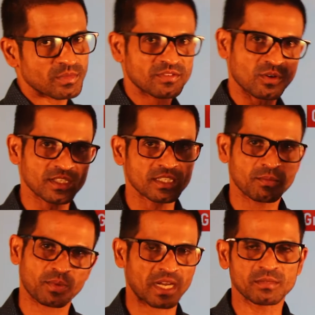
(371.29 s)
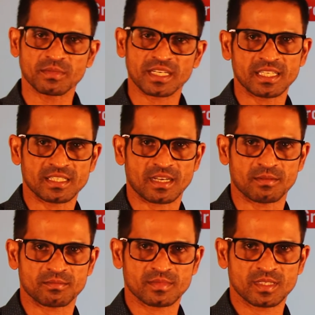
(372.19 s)
is only the primary
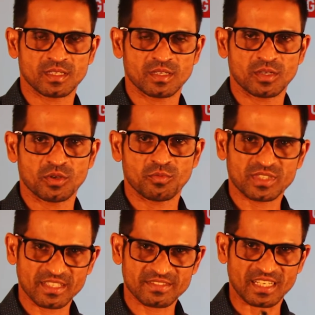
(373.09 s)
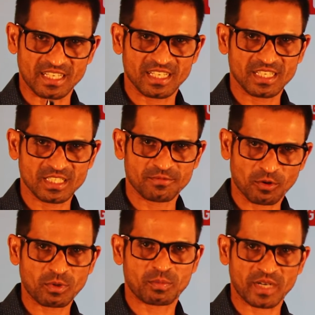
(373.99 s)
income, which is earned
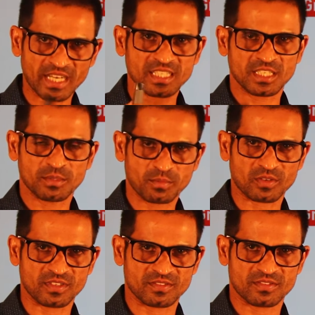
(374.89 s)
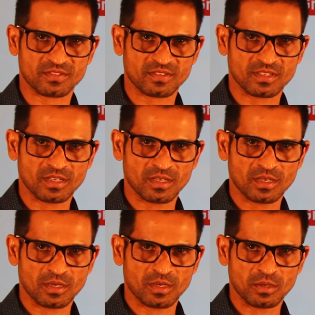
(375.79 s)
from a production process
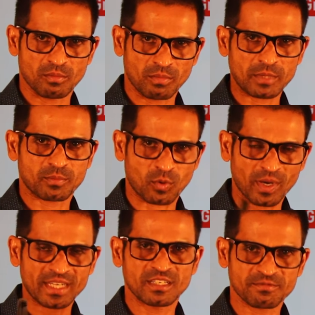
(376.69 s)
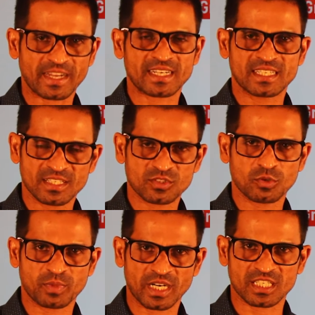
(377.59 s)
by providing factors
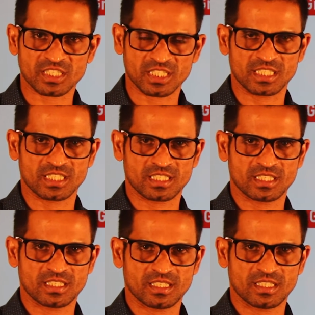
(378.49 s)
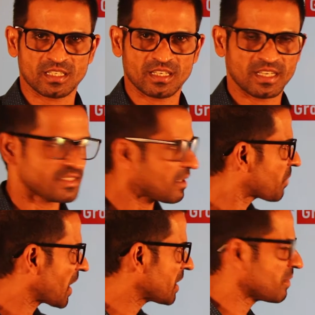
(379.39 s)
of production. It's a
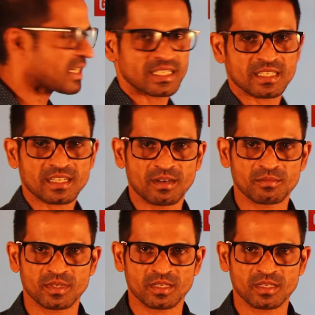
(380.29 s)
primary income.